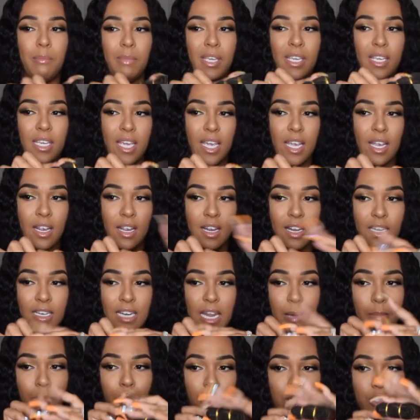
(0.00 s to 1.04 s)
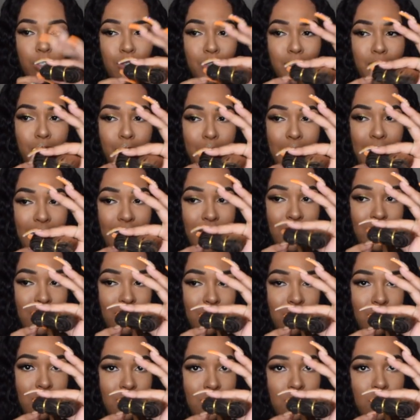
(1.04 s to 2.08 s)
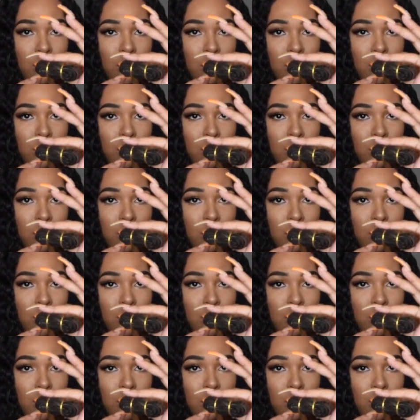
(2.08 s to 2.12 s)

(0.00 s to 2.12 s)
Mink hair, they bundles come like this.